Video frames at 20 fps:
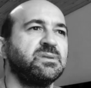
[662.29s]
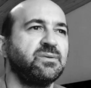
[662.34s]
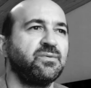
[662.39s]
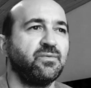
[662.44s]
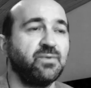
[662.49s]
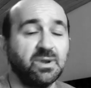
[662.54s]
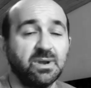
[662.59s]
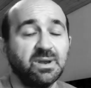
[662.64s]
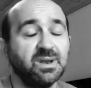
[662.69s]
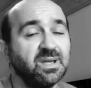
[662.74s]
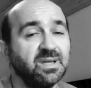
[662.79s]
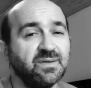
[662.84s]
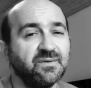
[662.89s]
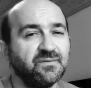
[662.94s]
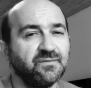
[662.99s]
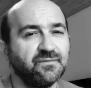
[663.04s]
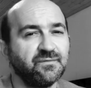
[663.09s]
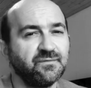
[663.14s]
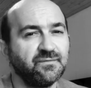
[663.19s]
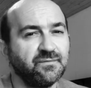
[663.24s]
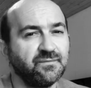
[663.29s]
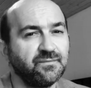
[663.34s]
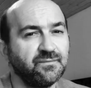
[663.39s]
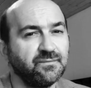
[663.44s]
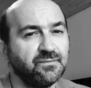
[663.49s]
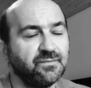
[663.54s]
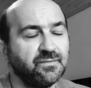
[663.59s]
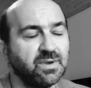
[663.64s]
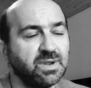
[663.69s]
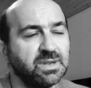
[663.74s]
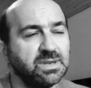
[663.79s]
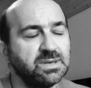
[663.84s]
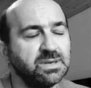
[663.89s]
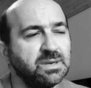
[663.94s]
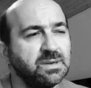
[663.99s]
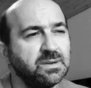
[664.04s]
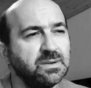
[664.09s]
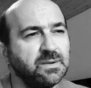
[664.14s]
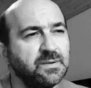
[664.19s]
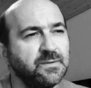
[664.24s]
in real life, right?
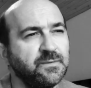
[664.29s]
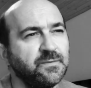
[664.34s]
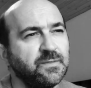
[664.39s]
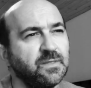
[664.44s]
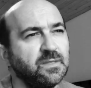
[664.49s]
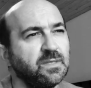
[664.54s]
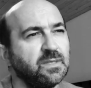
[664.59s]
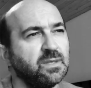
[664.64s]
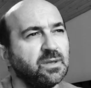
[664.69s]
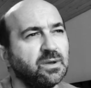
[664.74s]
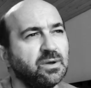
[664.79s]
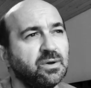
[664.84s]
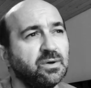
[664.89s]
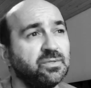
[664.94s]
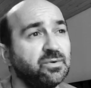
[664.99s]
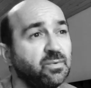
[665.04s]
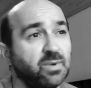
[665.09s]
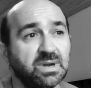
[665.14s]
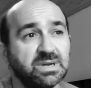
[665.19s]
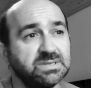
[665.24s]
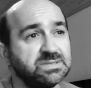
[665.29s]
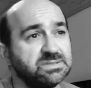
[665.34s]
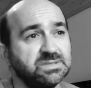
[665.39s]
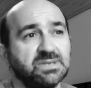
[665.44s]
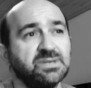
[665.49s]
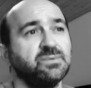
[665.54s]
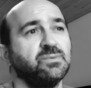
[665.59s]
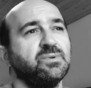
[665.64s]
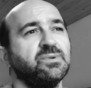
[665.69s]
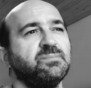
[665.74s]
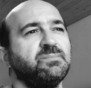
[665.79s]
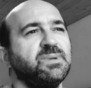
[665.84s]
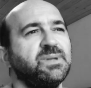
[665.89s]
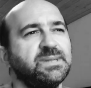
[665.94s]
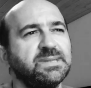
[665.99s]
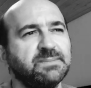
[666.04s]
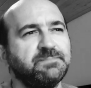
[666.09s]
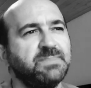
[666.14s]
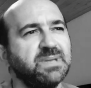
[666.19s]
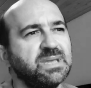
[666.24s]
Otherwise it would be
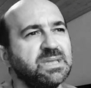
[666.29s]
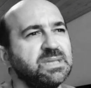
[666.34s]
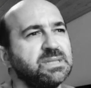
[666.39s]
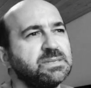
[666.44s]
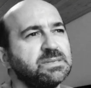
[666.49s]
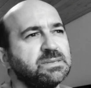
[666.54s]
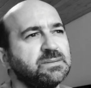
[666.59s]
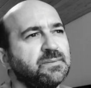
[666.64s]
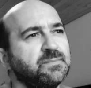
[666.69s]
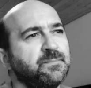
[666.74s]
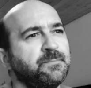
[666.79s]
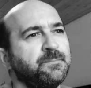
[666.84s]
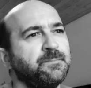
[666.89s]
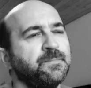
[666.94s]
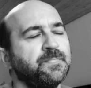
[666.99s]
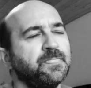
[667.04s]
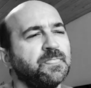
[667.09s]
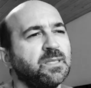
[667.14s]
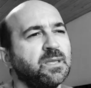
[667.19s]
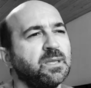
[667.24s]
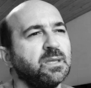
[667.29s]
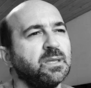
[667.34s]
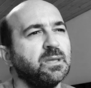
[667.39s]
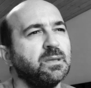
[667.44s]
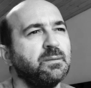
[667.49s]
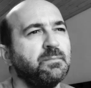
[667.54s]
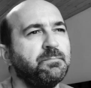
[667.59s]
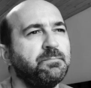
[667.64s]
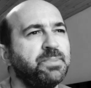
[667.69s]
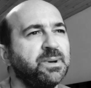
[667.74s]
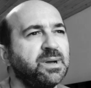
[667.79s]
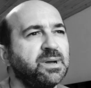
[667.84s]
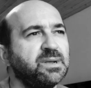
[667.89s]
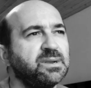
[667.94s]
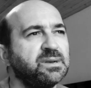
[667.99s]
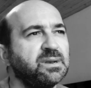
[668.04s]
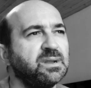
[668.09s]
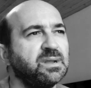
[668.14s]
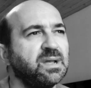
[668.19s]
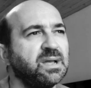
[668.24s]
debate,
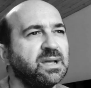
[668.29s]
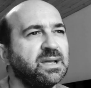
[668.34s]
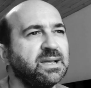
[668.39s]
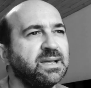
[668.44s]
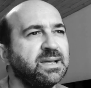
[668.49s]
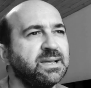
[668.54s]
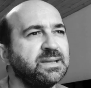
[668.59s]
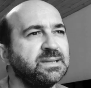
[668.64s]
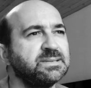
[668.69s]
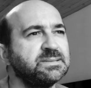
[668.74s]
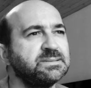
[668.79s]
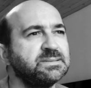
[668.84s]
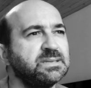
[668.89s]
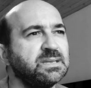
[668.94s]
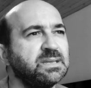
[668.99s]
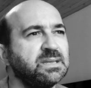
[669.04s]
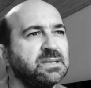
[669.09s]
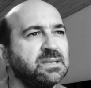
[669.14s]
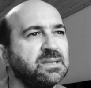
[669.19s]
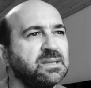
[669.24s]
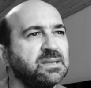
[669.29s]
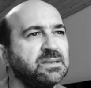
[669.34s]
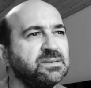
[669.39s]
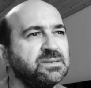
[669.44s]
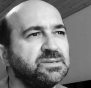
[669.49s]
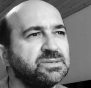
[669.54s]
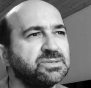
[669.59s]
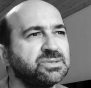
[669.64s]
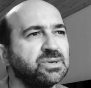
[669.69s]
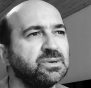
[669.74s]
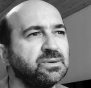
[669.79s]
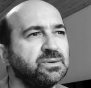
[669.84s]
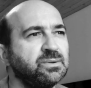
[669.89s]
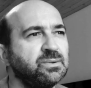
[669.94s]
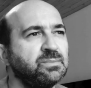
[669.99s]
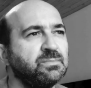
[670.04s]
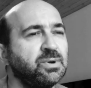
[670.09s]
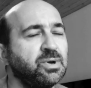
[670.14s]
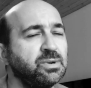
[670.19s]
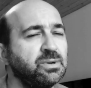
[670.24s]
but as an
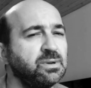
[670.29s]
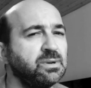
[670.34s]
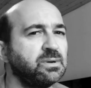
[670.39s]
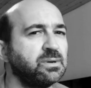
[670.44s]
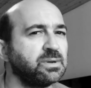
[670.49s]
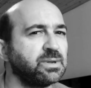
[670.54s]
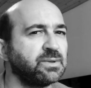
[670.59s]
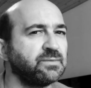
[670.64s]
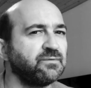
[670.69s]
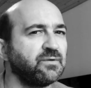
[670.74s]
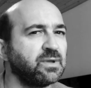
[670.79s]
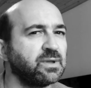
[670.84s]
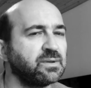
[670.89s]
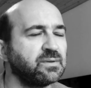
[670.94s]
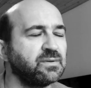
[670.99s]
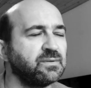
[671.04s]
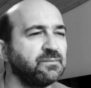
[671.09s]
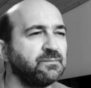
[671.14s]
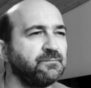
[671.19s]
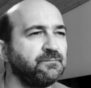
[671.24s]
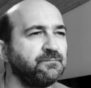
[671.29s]
internal monologue, in fact.